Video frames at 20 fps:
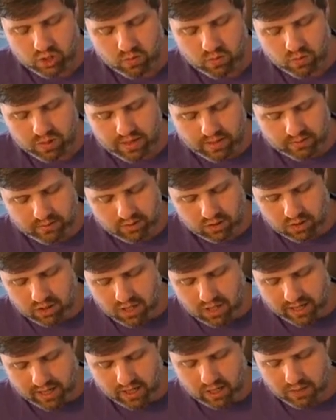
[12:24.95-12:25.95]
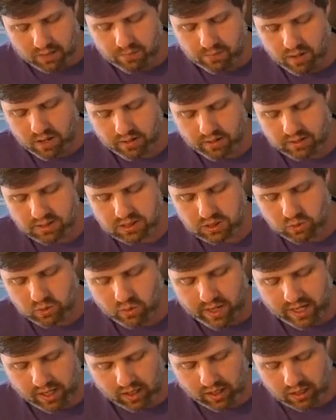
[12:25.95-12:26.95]
what that would look like on a Punnett
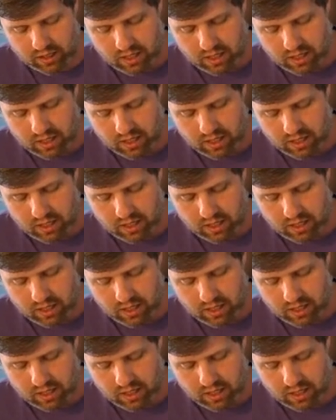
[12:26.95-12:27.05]
square.